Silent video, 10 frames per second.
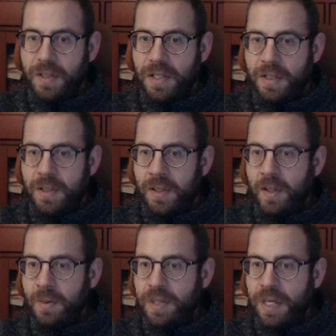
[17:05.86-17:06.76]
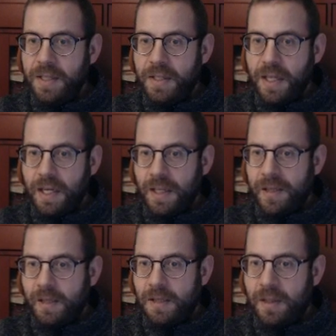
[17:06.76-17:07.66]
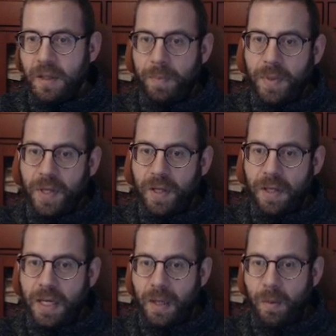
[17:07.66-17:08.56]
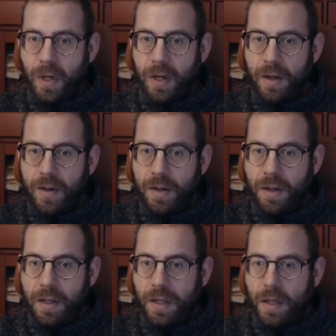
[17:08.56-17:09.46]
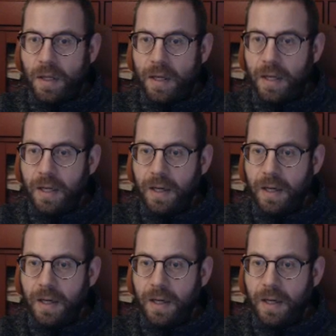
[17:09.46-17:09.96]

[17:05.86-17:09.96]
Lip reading: new test, and I just copy that one, and I